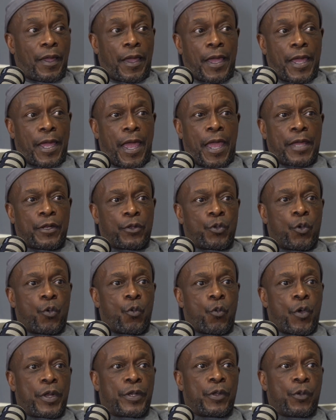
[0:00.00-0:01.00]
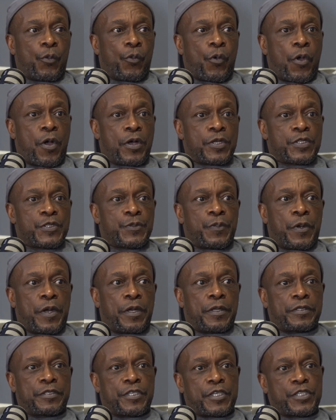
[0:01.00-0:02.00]
I don't know what it was,
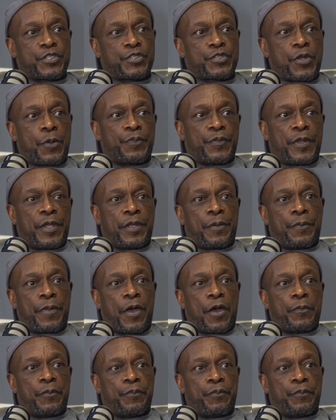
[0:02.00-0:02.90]
but just something about